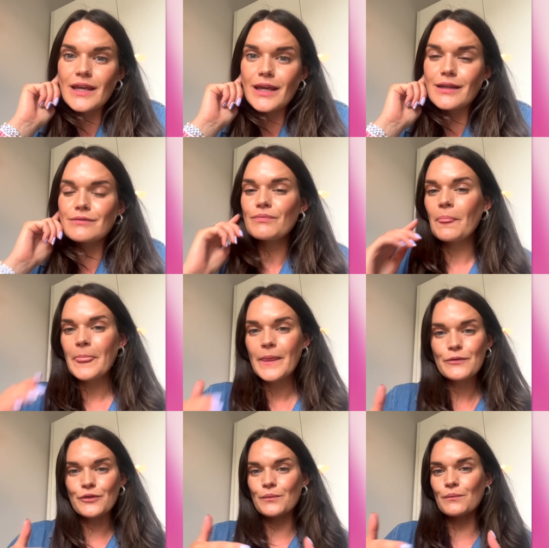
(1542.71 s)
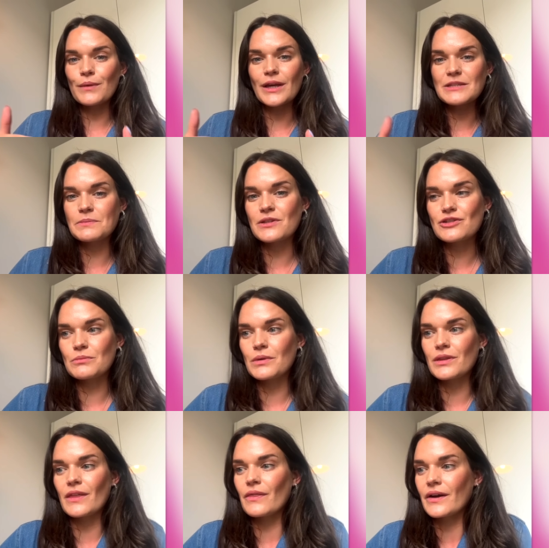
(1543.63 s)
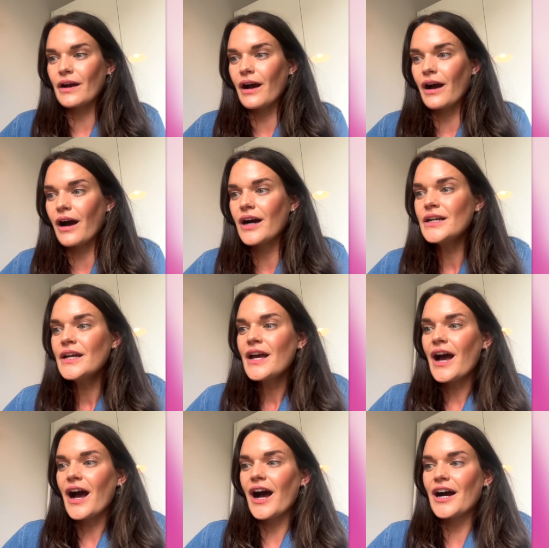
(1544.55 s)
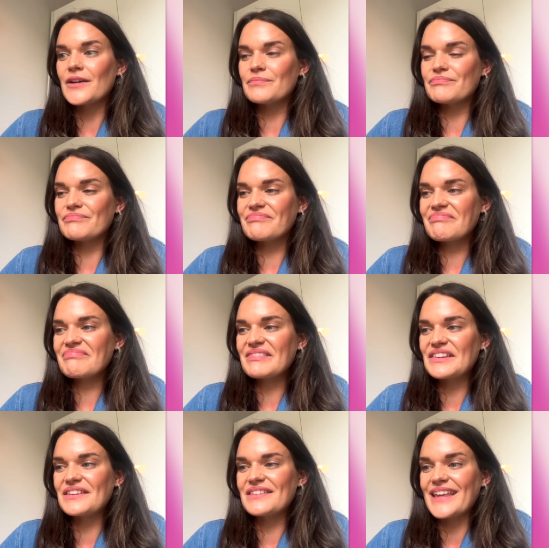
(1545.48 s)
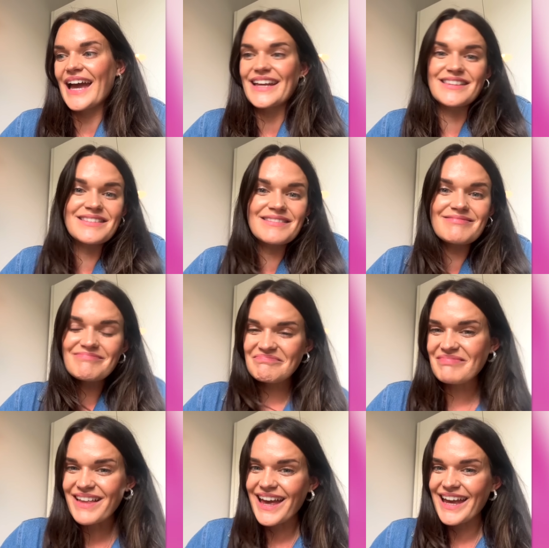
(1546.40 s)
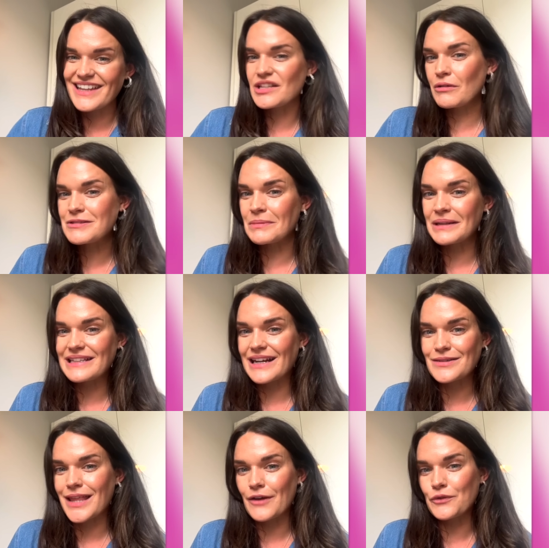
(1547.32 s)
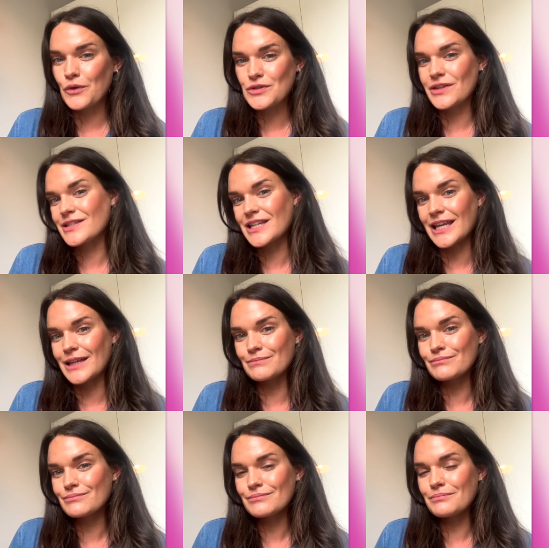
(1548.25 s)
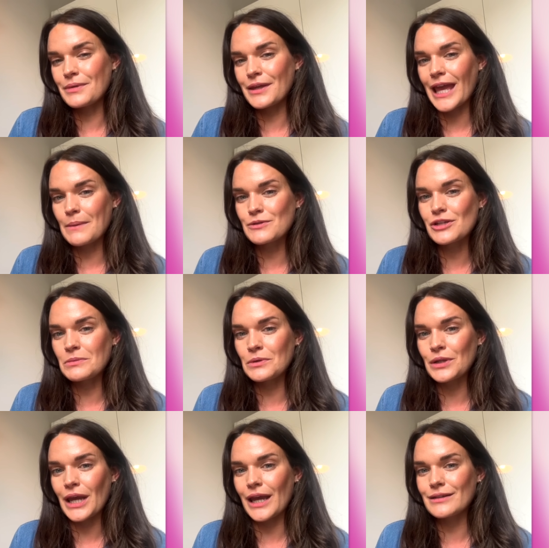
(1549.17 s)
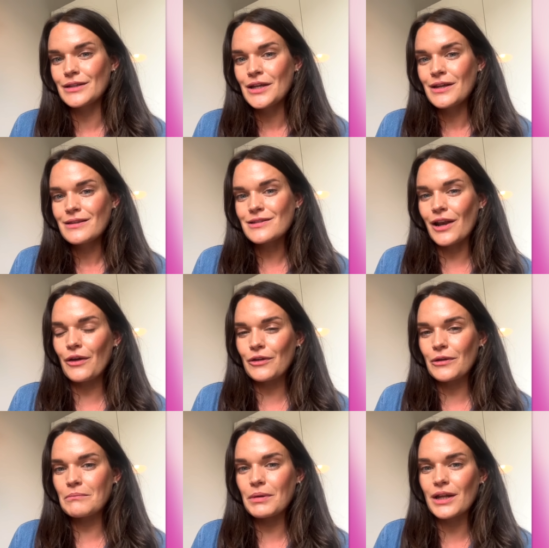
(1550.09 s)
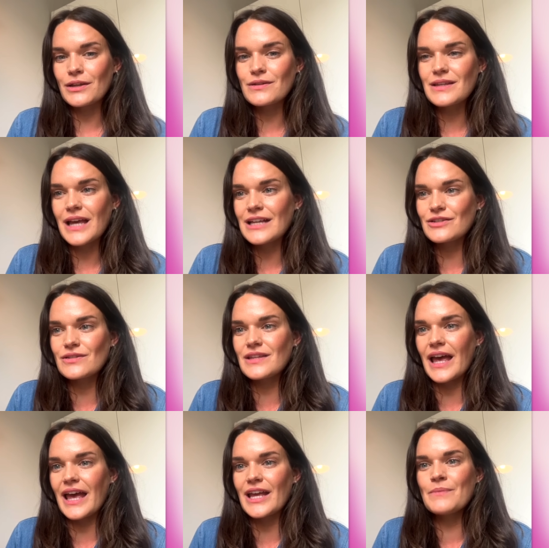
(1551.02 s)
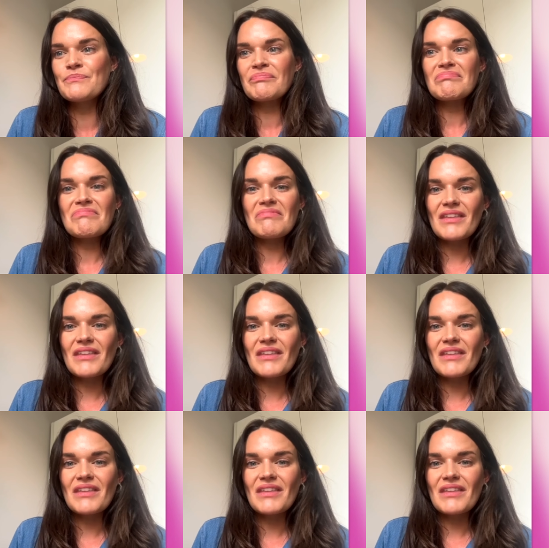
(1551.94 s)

seen from his position within the car. Um, yeah, it, it's ultimately down, therefore, to the team being able to communicate to Logan. But it, as you say,